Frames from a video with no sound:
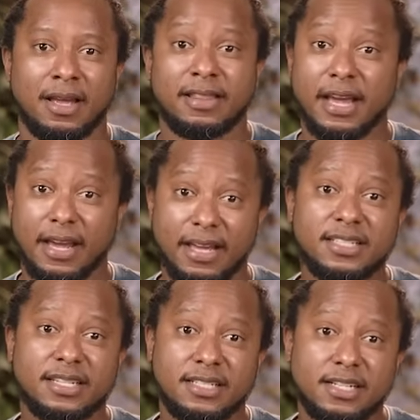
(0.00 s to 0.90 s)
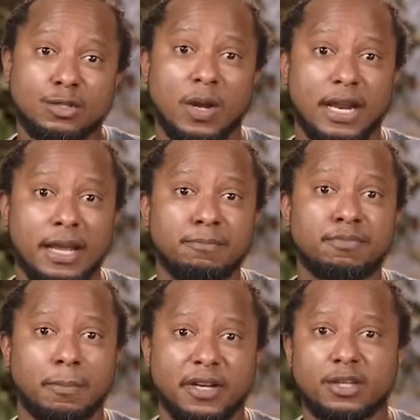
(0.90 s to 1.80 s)
There are instances when
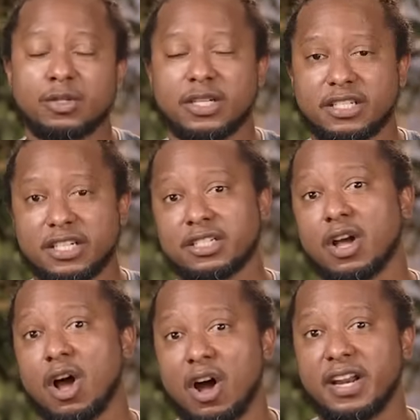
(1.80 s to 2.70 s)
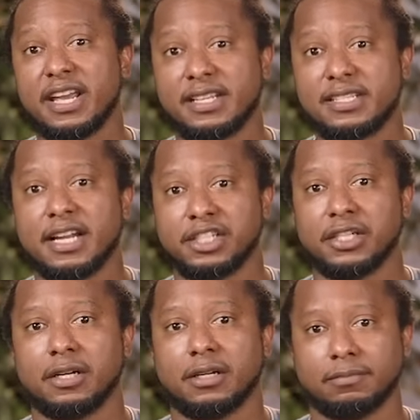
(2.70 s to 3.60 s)
improper usage is
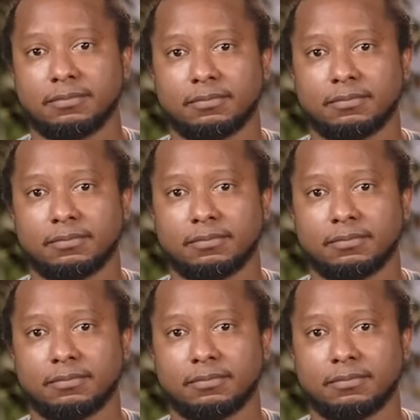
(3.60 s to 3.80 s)
unintentional.